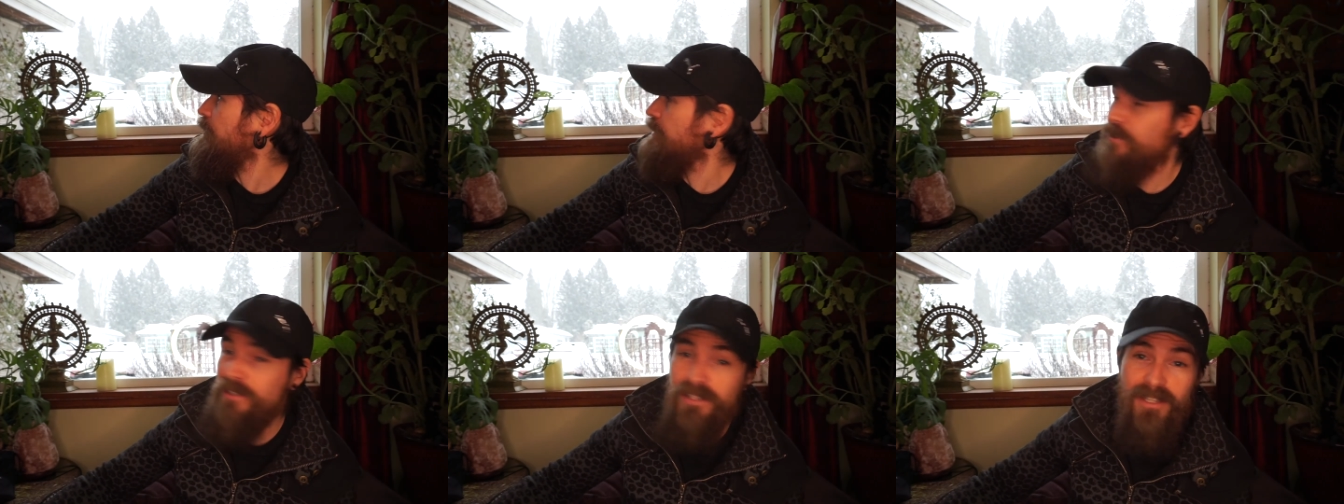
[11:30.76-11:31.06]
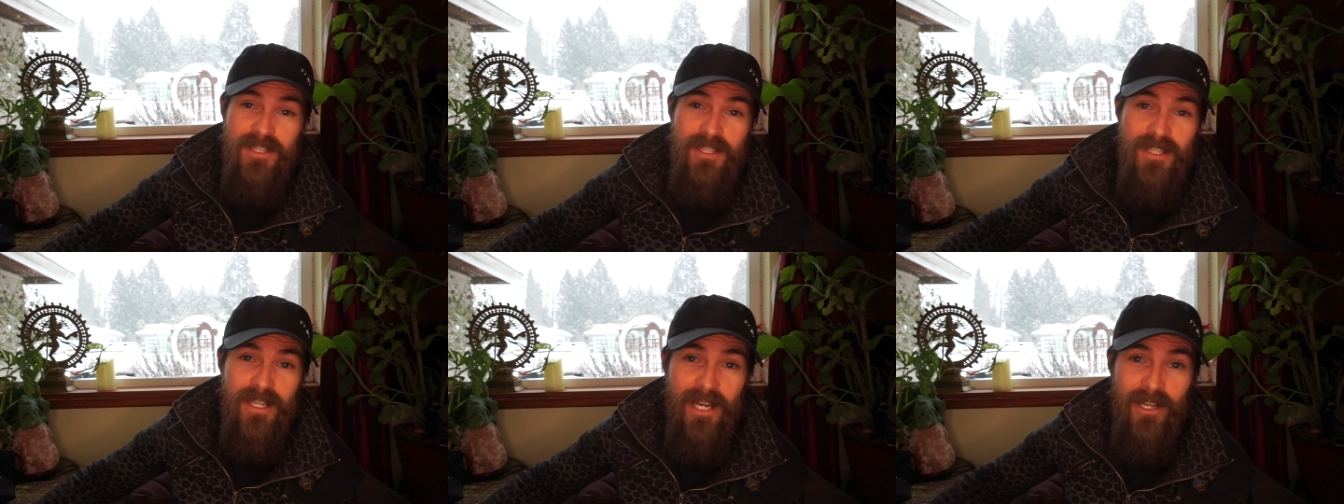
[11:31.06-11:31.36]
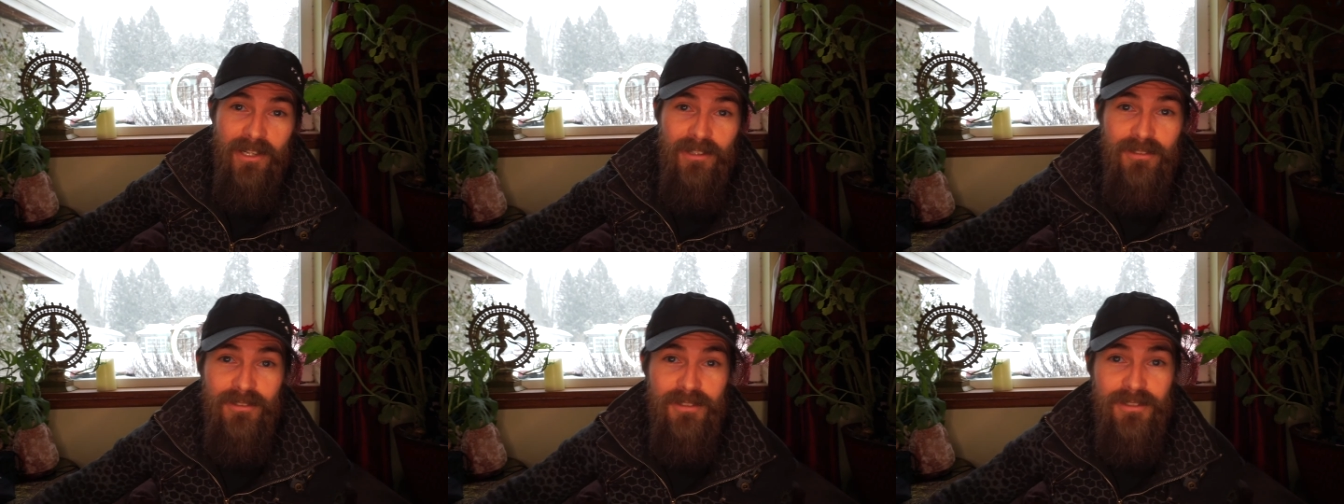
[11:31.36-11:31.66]
in
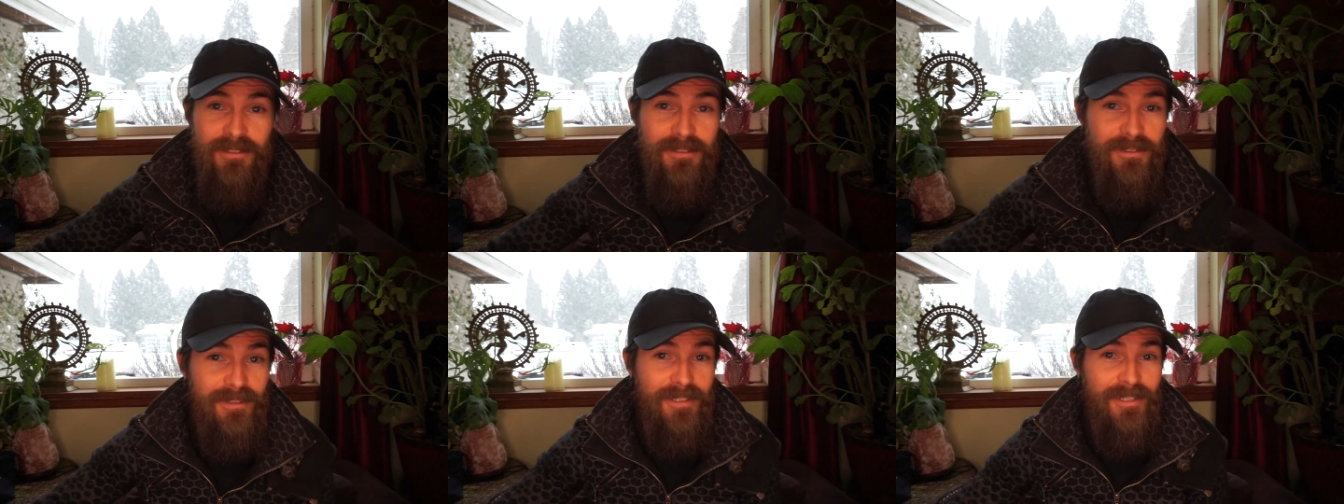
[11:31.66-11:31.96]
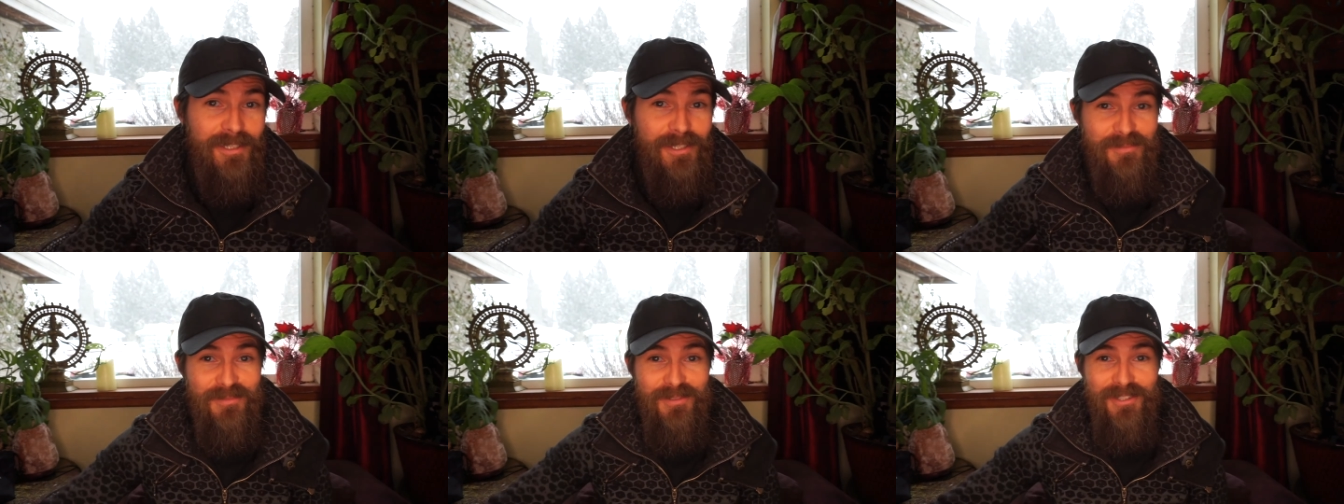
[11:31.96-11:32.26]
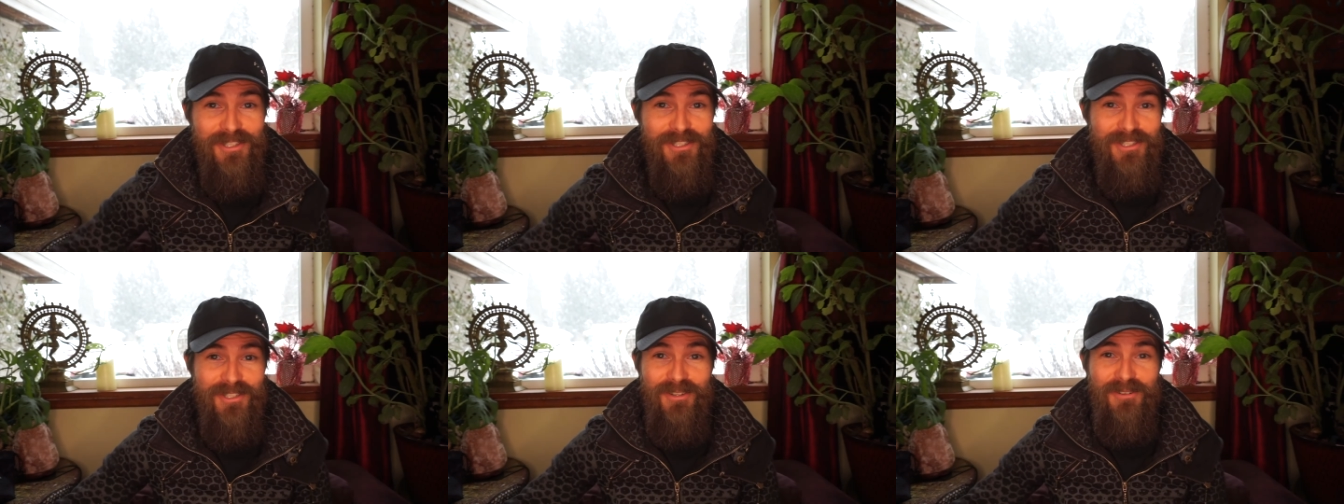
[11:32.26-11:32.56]
Seattle,
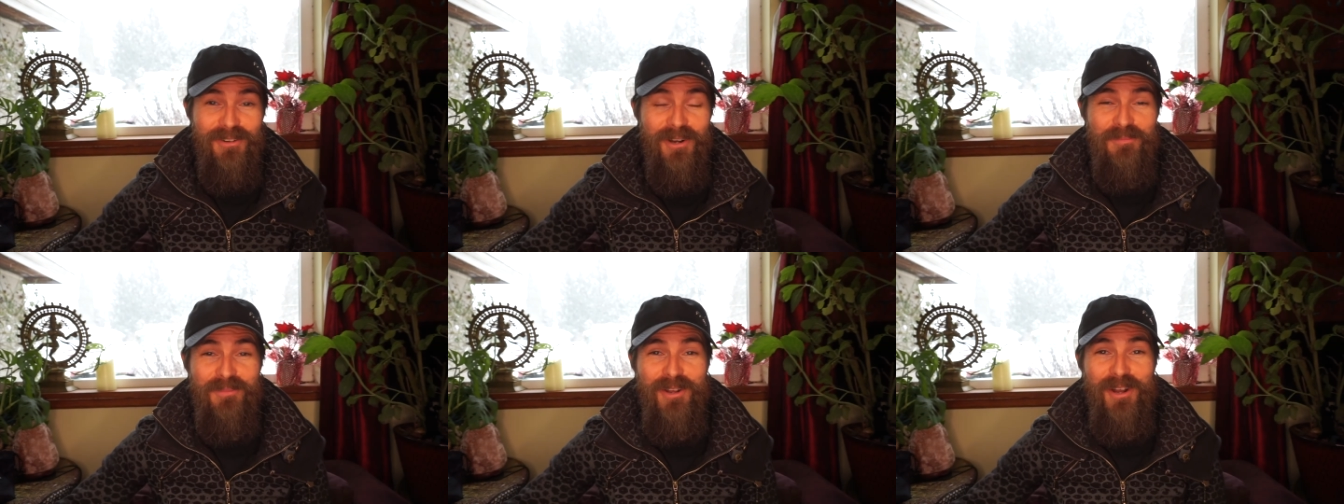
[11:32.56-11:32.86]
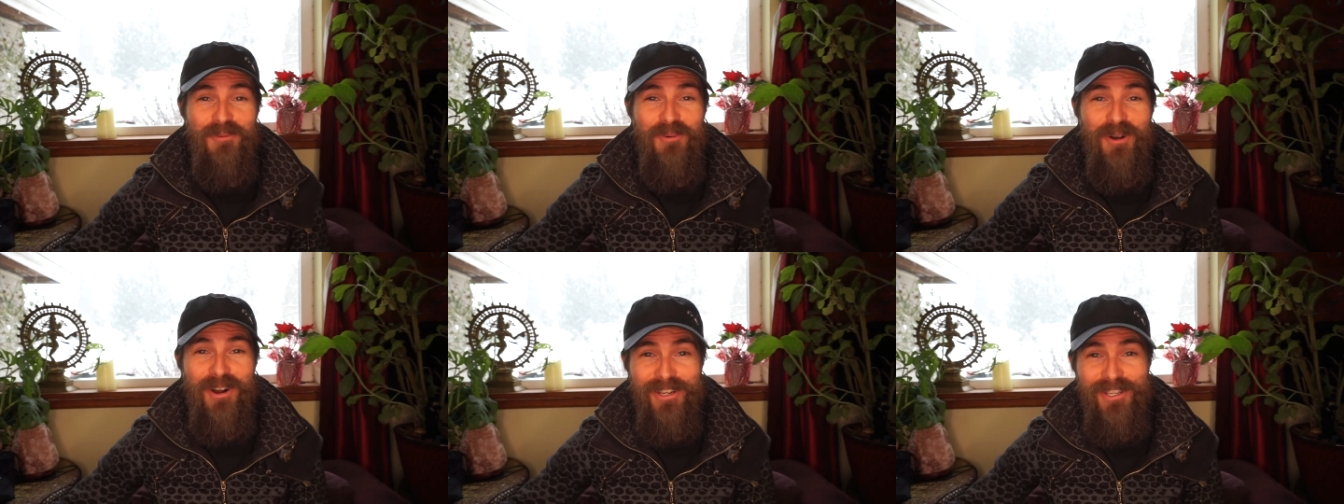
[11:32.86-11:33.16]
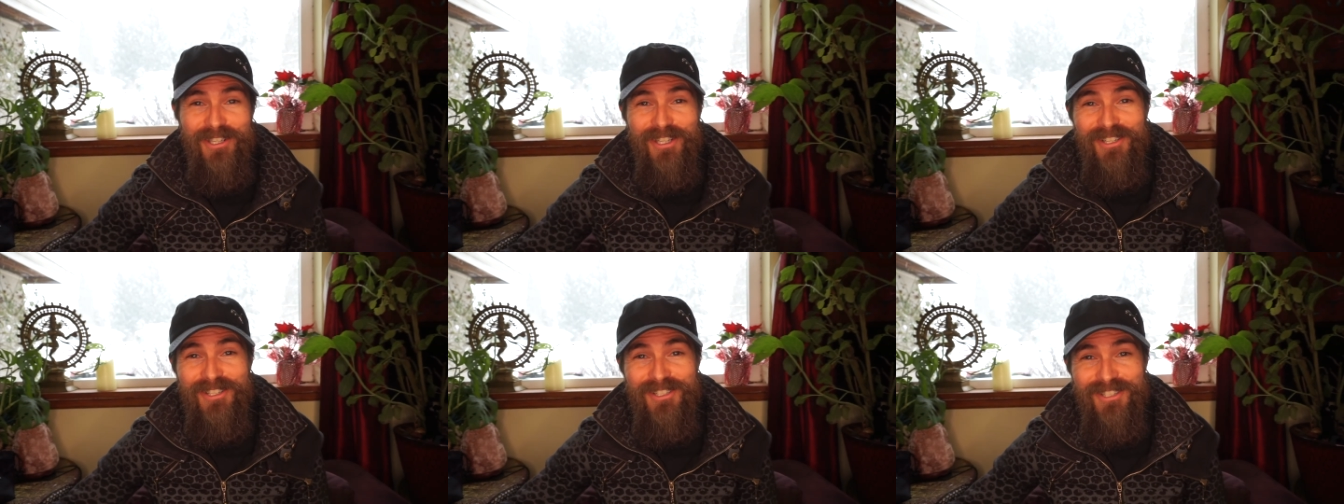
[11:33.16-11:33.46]
and so I'm not
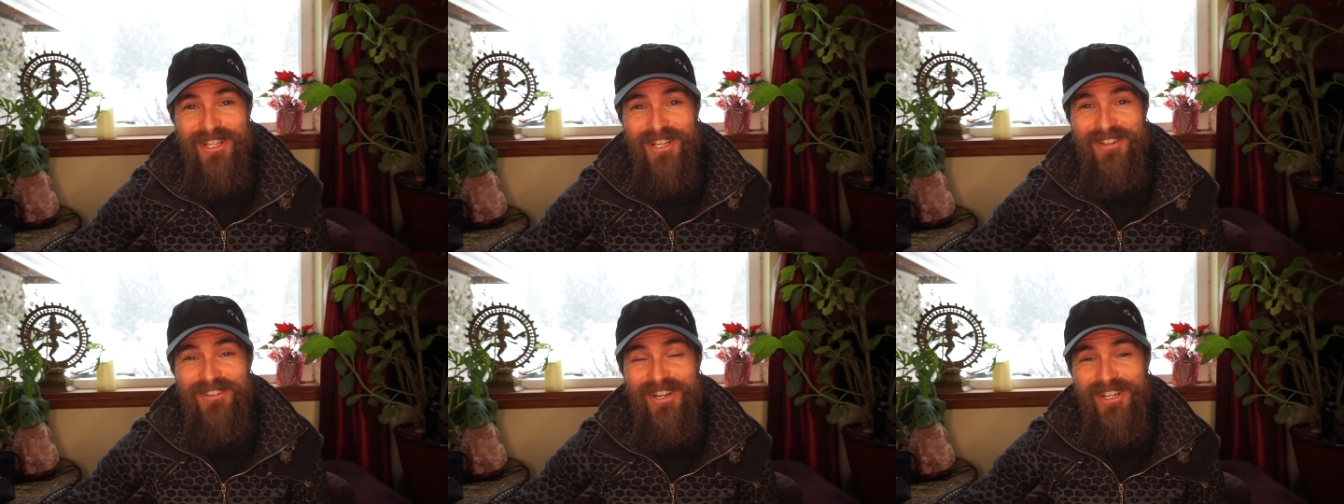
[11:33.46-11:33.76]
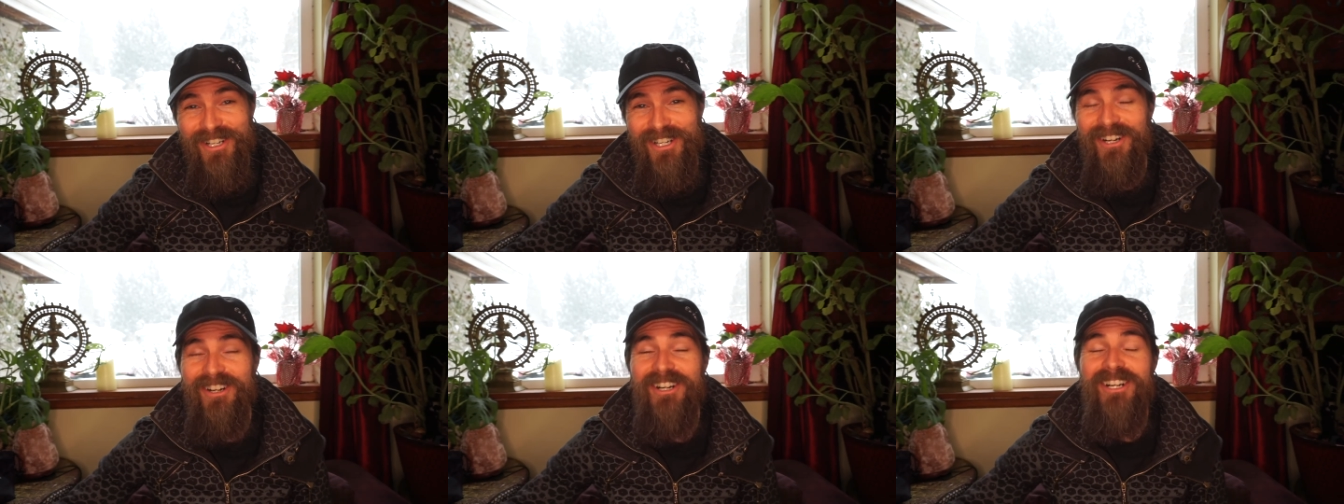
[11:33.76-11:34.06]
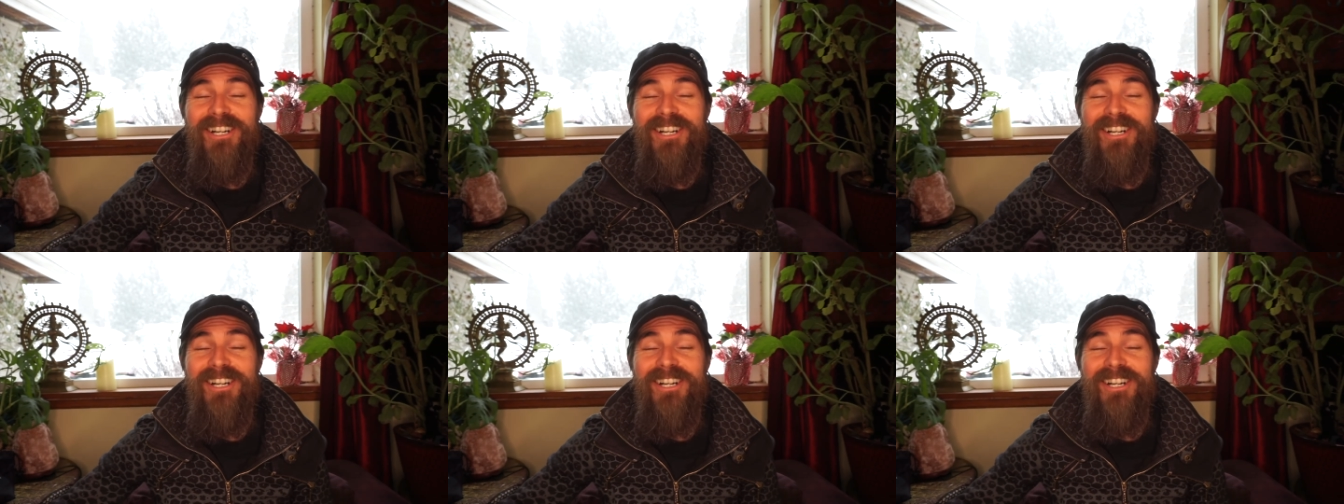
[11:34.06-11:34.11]
walking outside right now.